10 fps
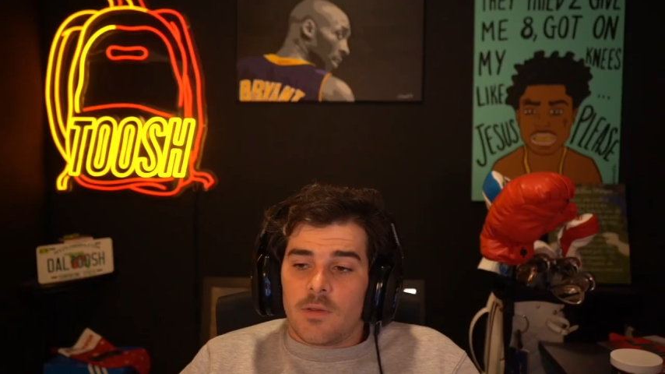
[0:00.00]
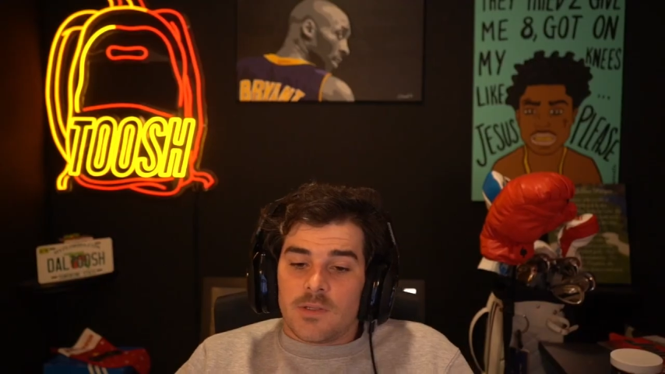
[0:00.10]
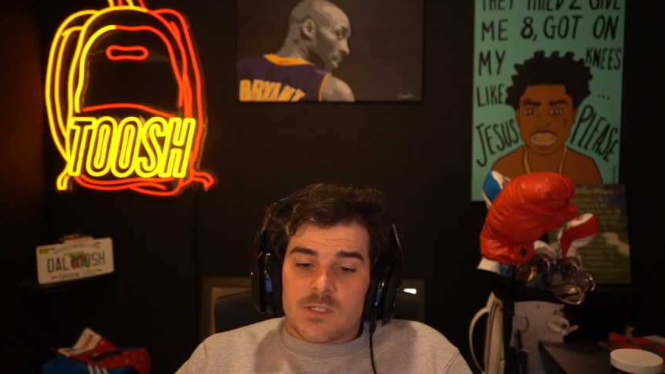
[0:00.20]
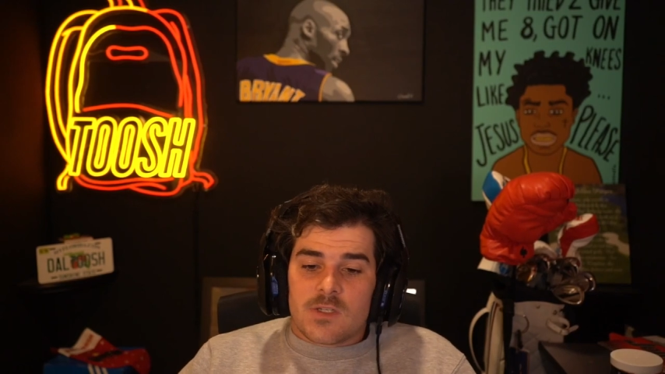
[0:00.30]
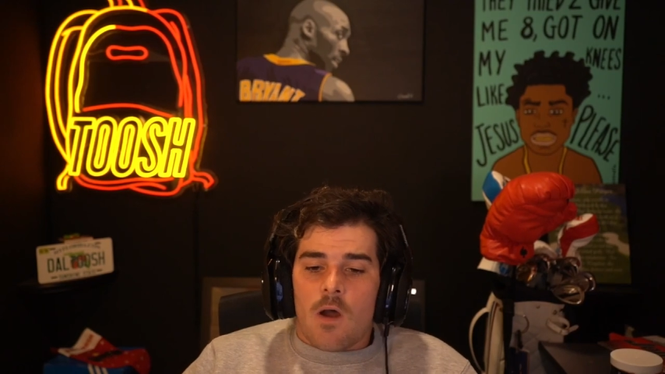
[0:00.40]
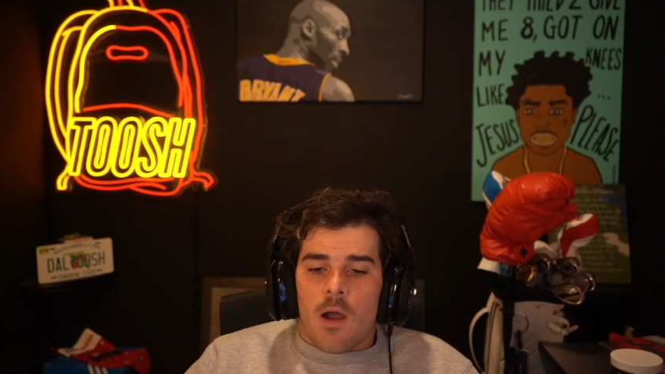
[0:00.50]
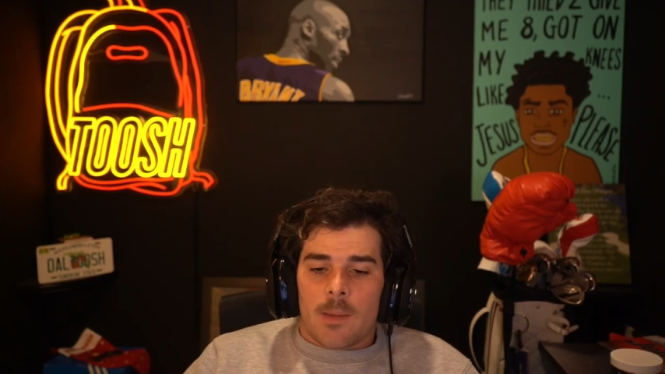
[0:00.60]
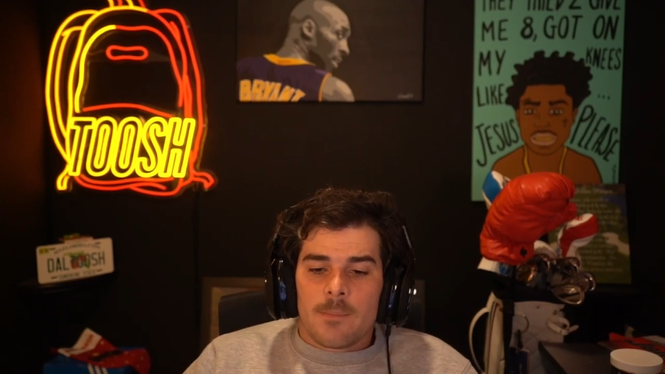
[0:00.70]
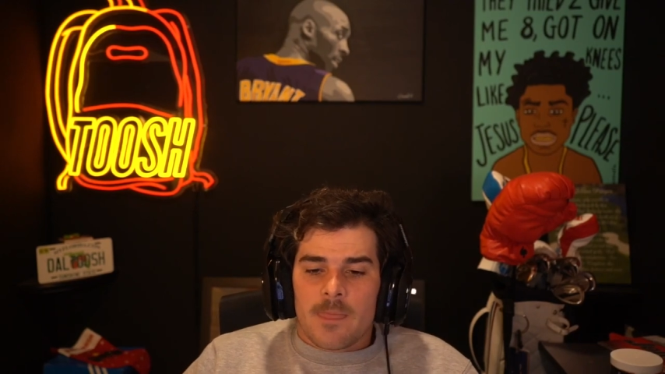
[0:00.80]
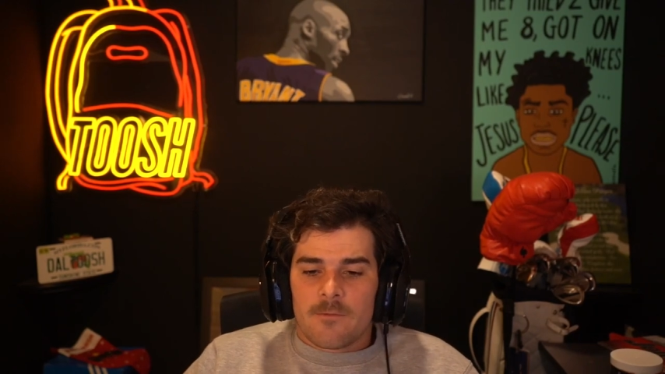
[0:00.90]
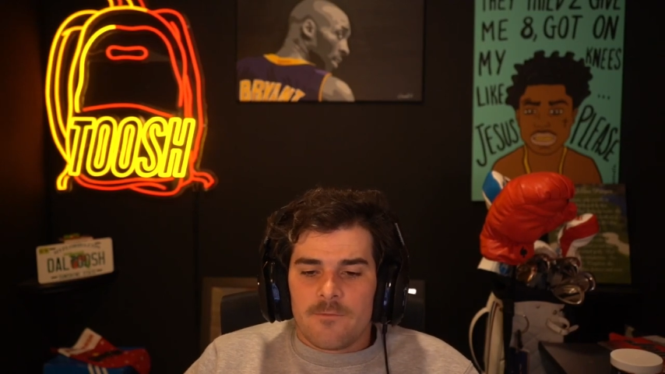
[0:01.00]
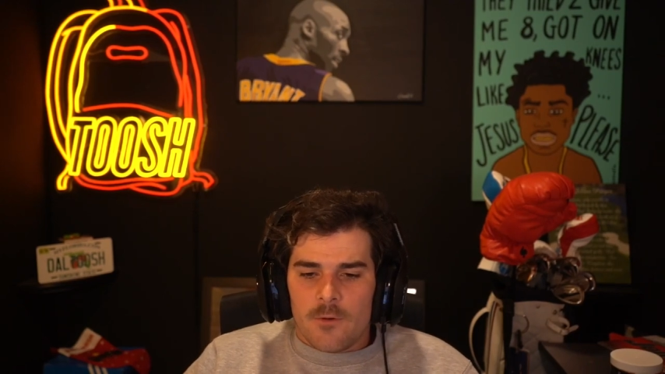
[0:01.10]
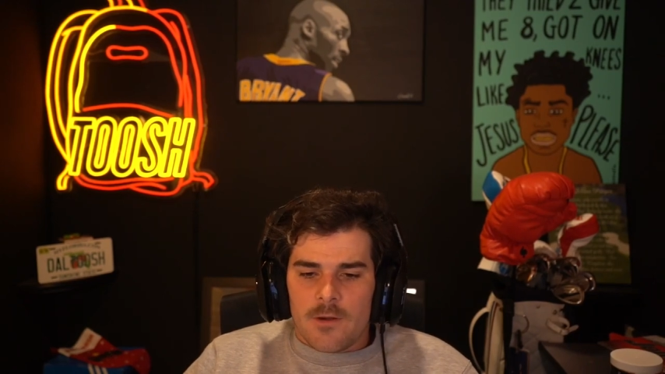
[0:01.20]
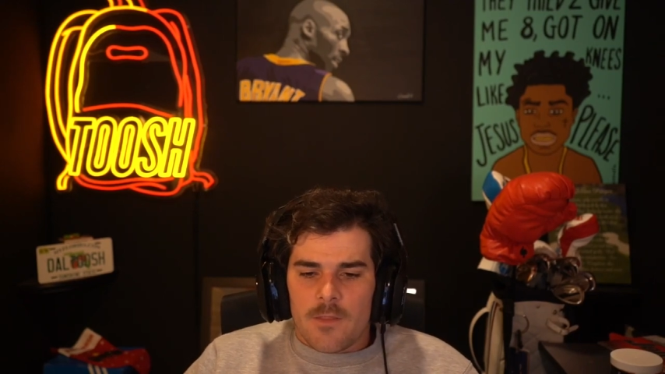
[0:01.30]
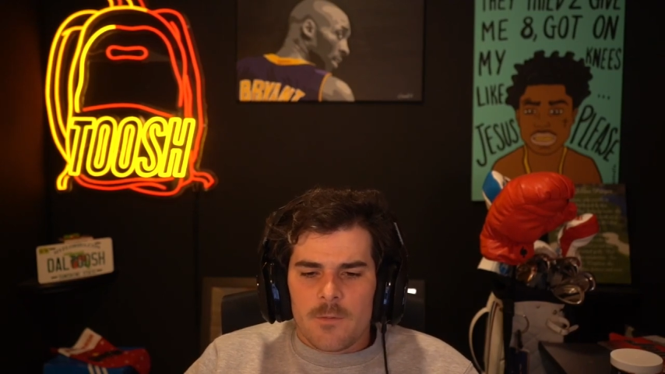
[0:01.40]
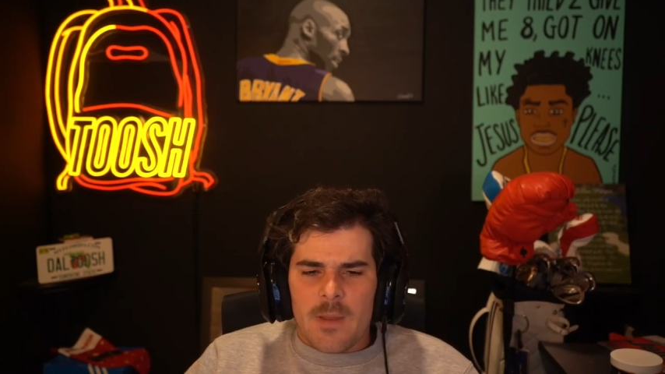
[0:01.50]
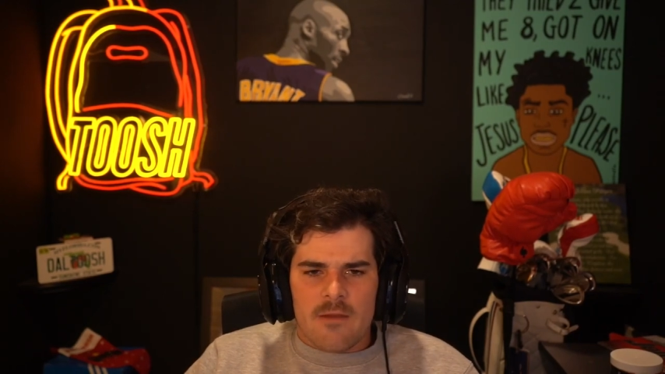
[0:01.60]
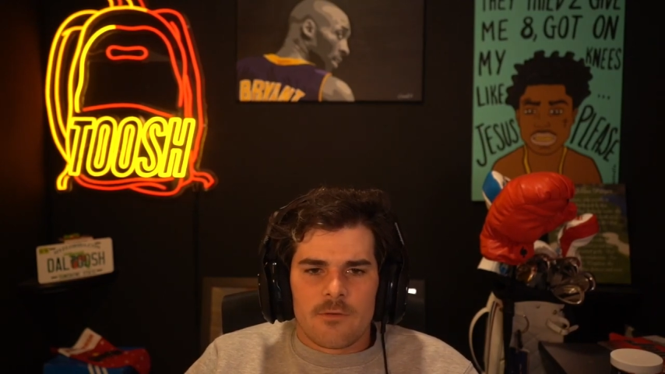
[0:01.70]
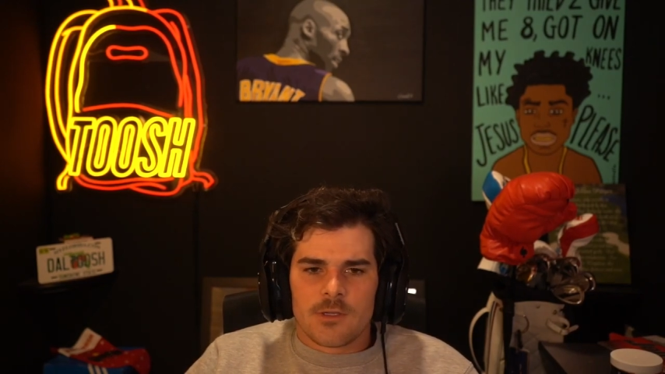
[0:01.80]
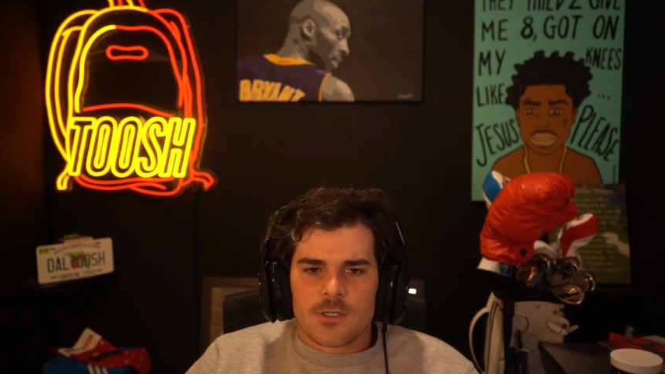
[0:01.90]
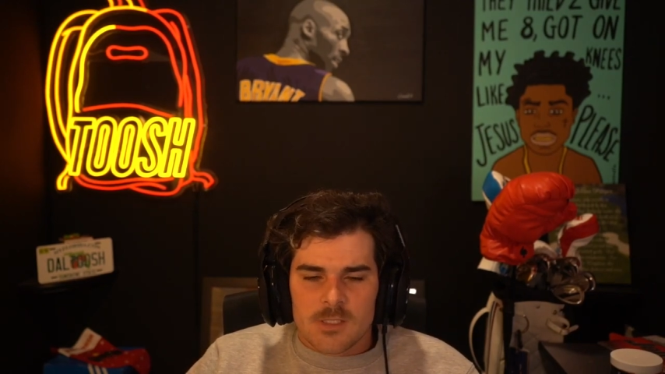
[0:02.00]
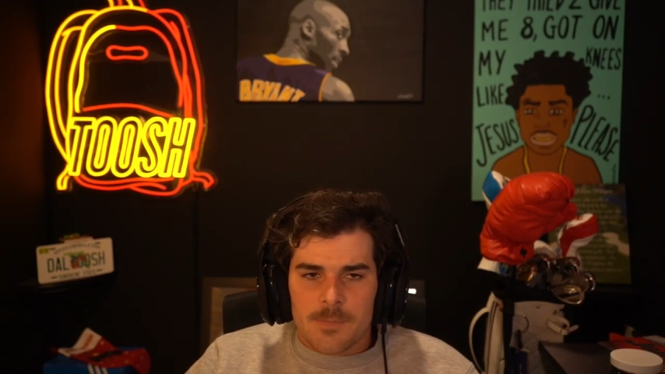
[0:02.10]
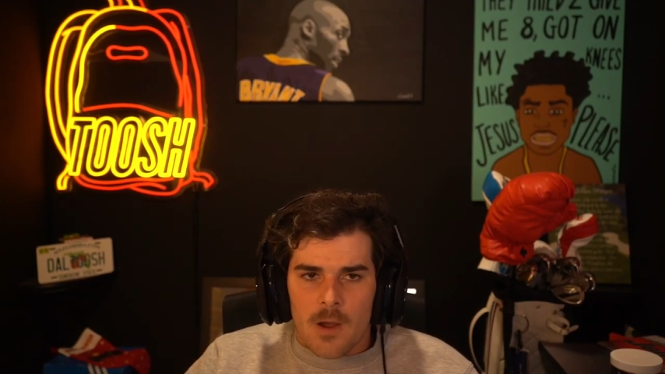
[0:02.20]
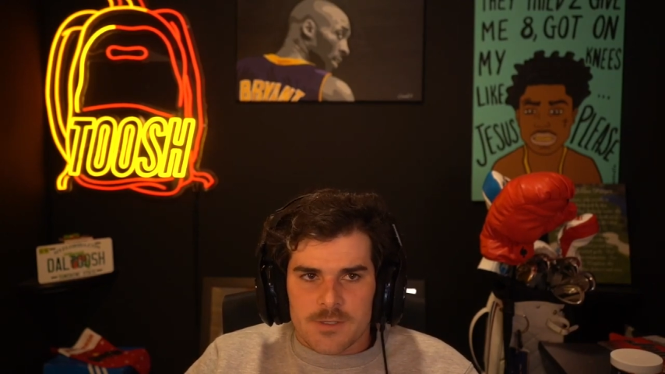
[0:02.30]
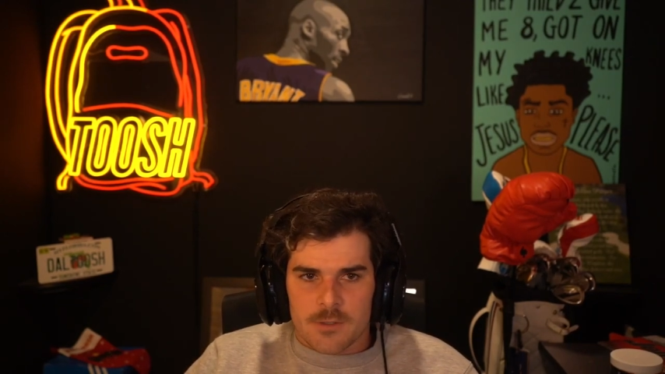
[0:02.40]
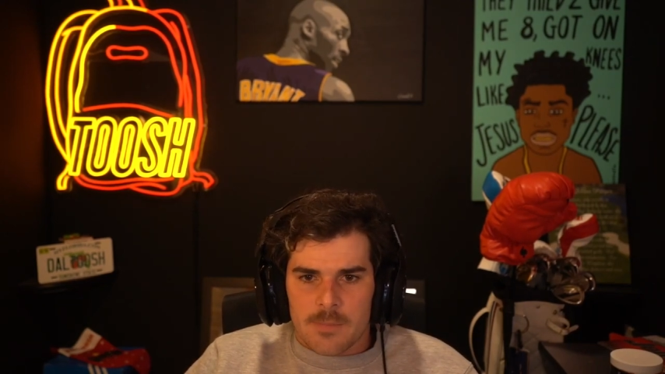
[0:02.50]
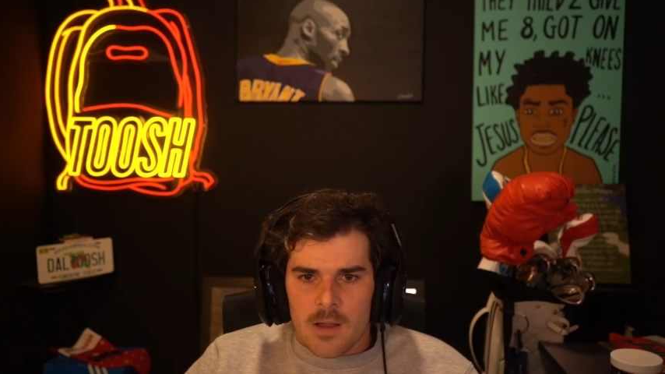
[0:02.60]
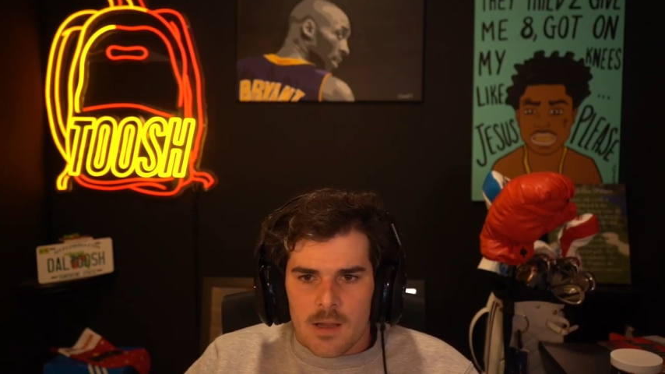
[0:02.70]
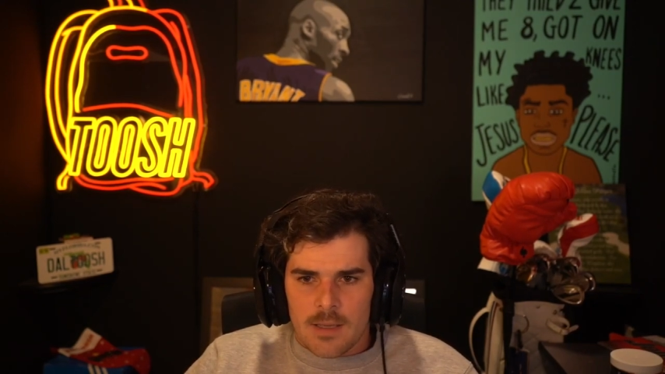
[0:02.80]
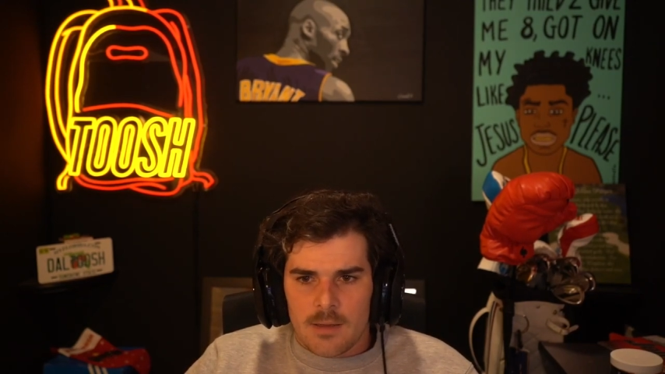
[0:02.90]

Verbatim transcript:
Speaker 1: It's time for another beverage sponsored by